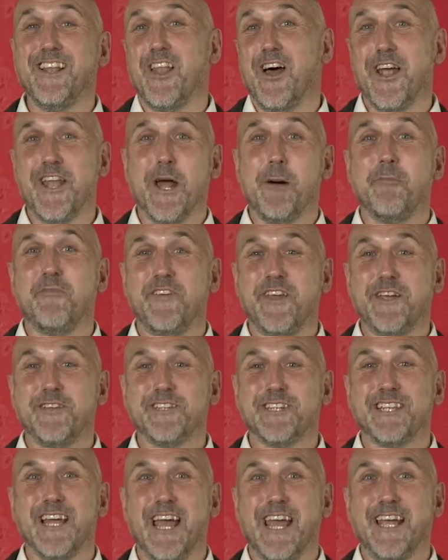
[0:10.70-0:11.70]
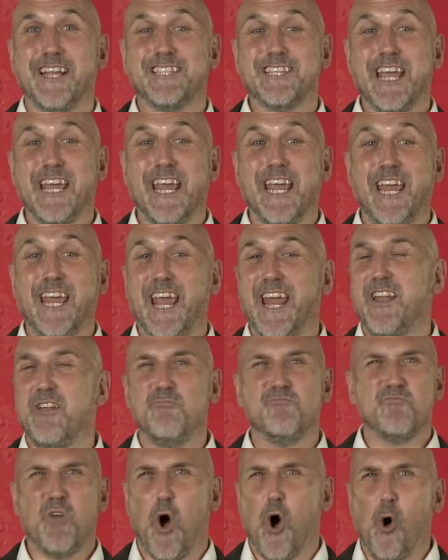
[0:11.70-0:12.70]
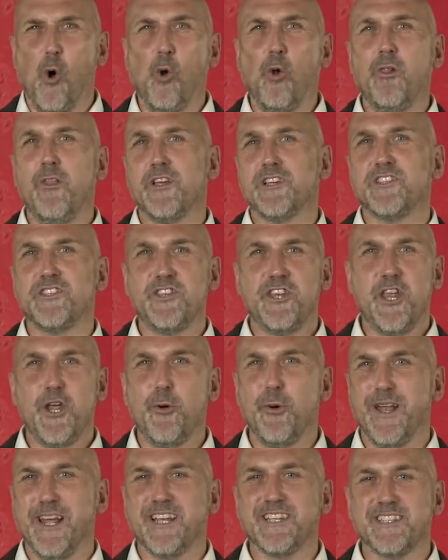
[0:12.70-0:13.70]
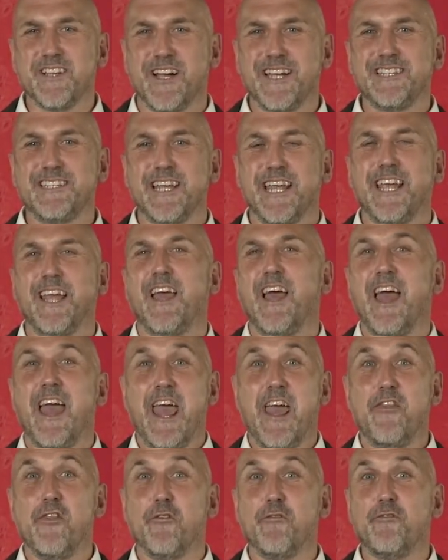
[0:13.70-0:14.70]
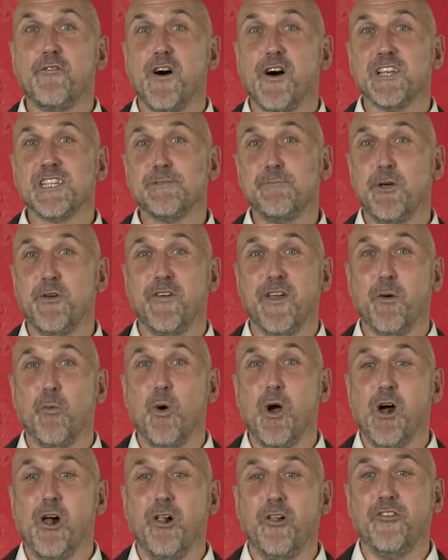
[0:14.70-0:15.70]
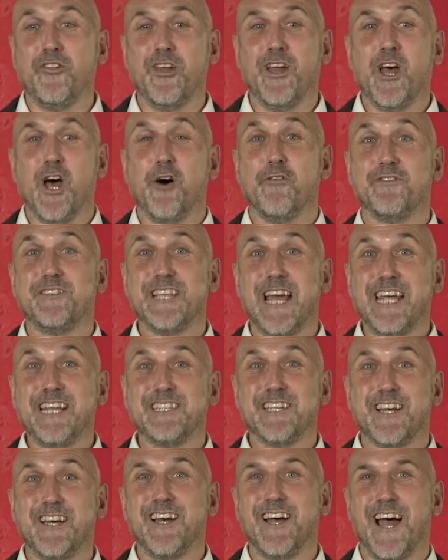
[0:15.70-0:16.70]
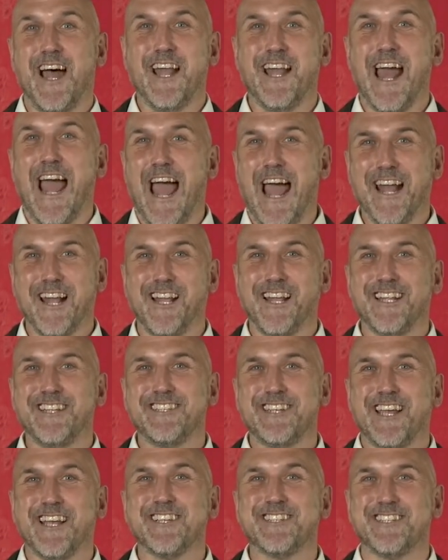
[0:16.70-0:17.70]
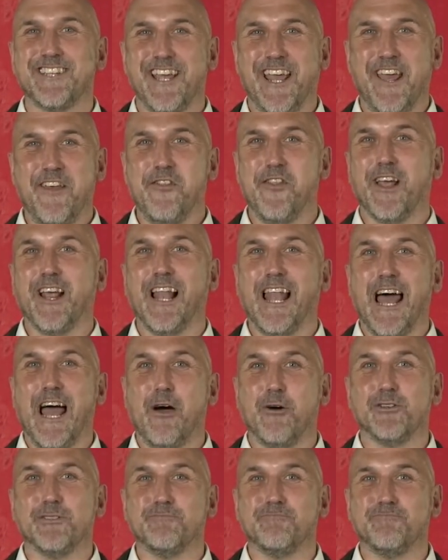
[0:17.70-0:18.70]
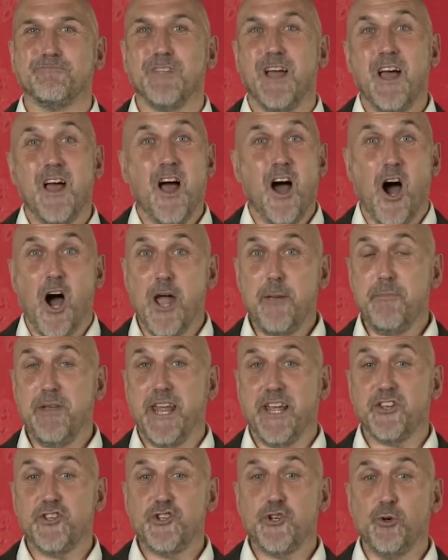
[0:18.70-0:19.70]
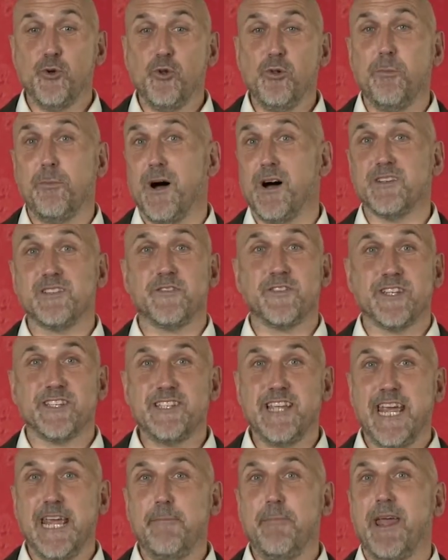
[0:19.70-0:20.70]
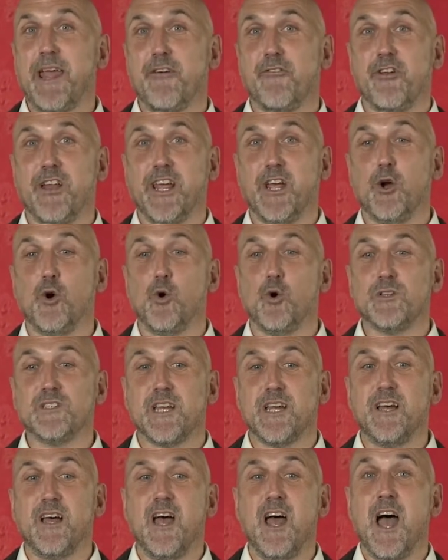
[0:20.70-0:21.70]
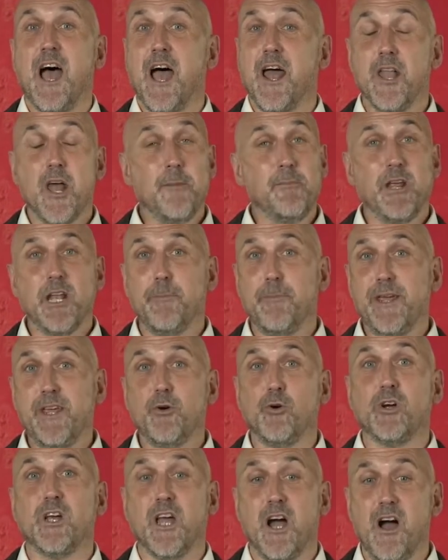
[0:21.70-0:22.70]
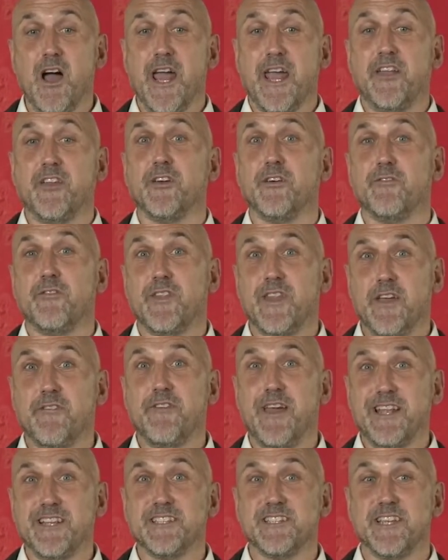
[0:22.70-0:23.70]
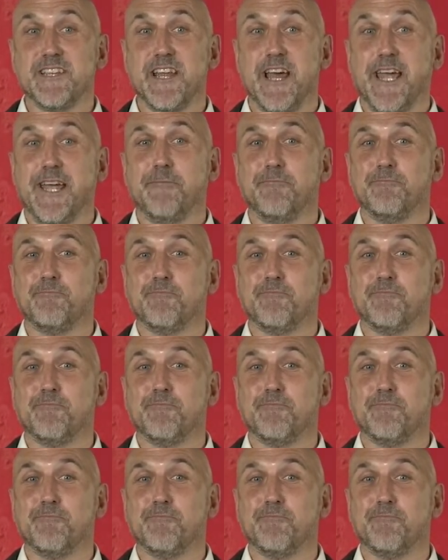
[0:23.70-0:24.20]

lineup for you today, taking in all that's new and exciting in the fast-moving world of data and analytics in the cloud. I'm Nick Jewell, part of the team here at Incorta, and I'm going to be your guide for the event today.